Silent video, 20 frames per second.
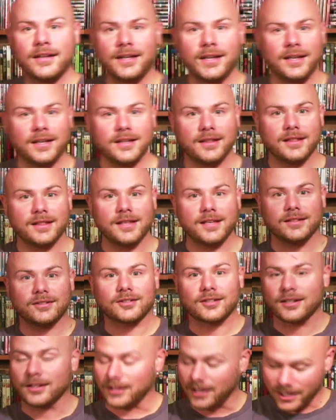in
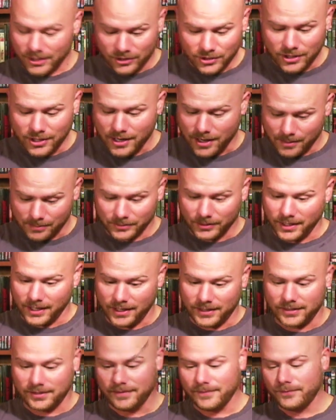this collection
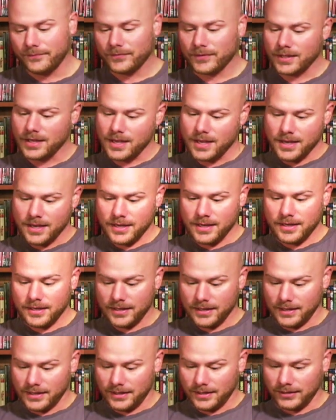update.
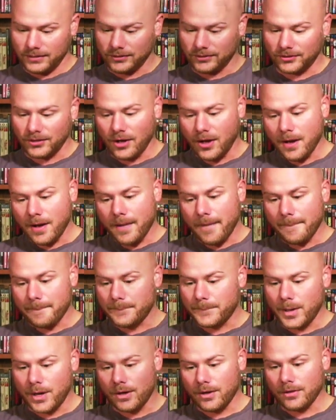It is
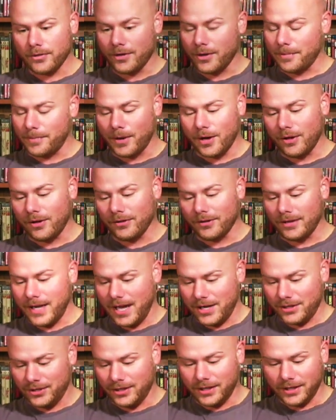the Paul
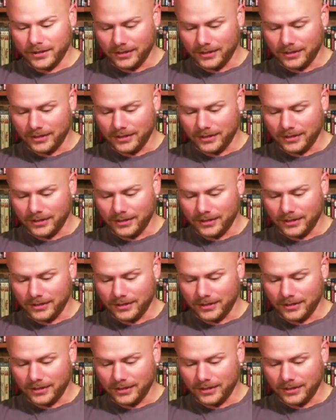Naschy